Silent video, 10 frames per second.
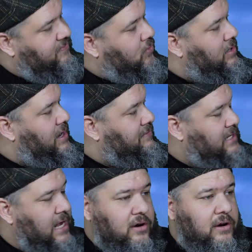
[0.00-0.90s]
for
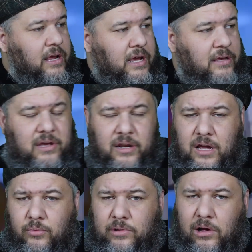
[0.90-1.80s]
Devastator is going to
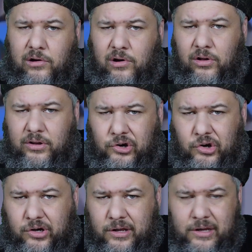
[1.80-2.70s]
come with long haul and
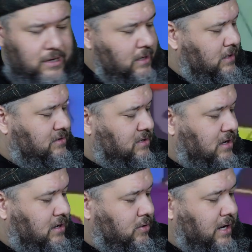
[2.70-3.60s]
hook.
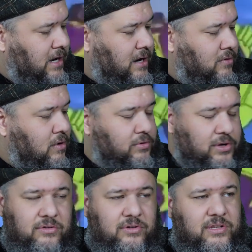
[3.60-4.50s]
So what we'll
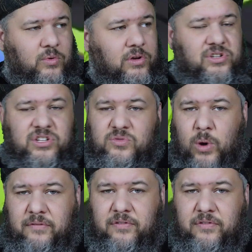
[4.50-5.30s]
do is we'll just wait